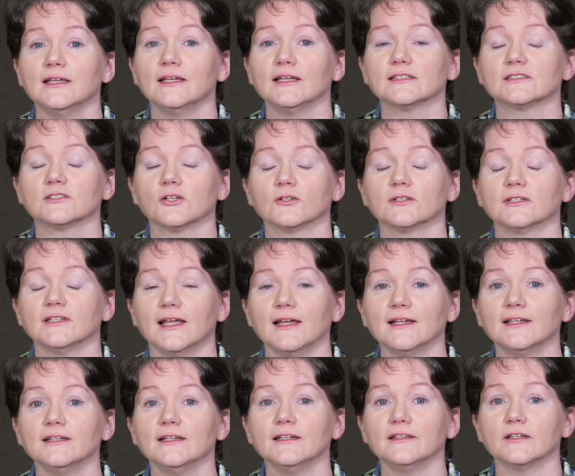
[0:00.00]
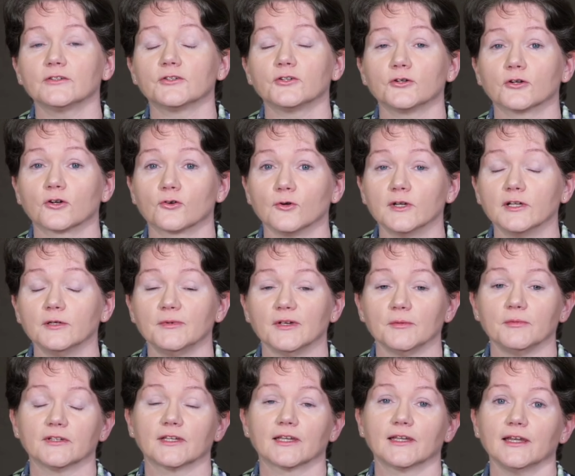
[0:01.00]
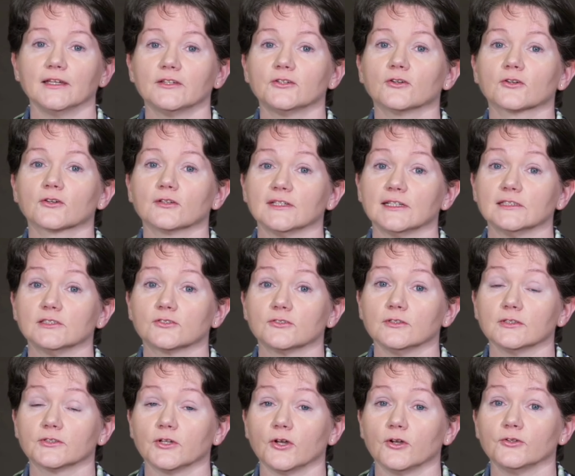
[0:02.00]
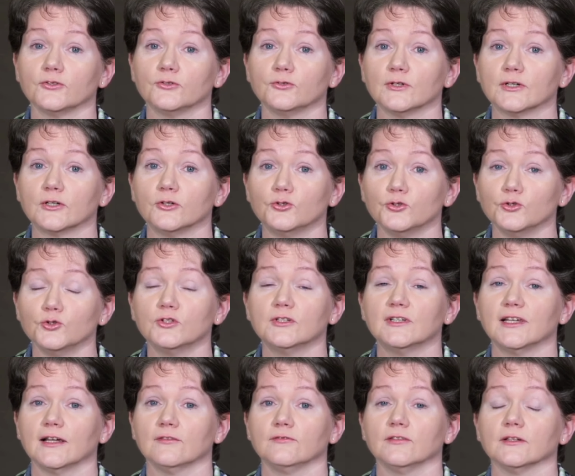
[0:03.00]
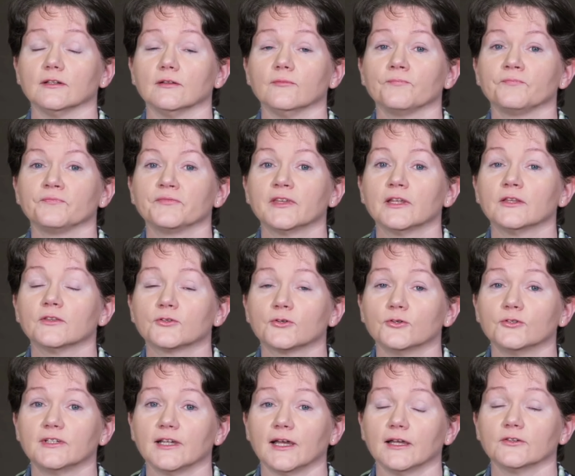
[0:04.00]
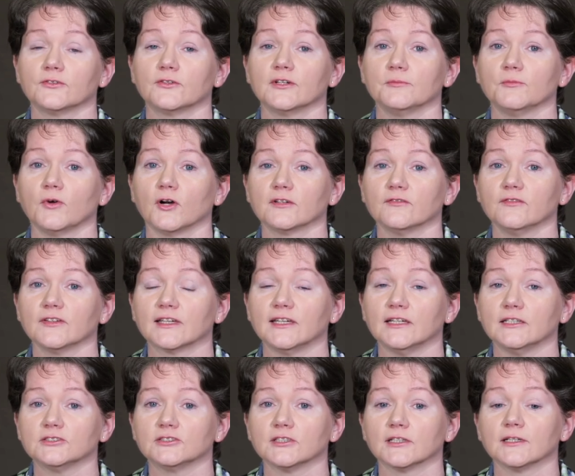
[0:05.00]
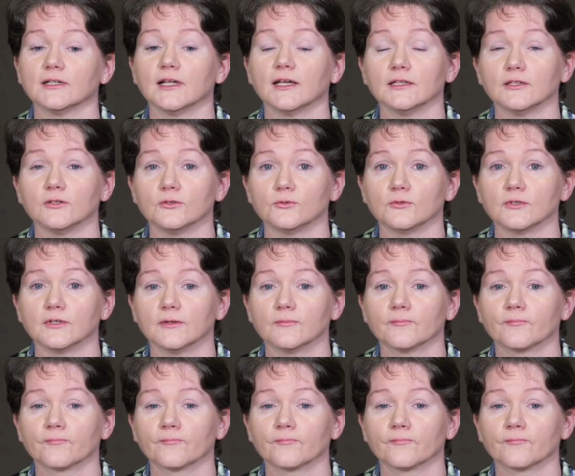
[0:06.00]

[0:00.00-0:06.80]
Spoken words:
it's unlikely that you're going to be able to get your cholesterol down to a good level through dietary modification alone.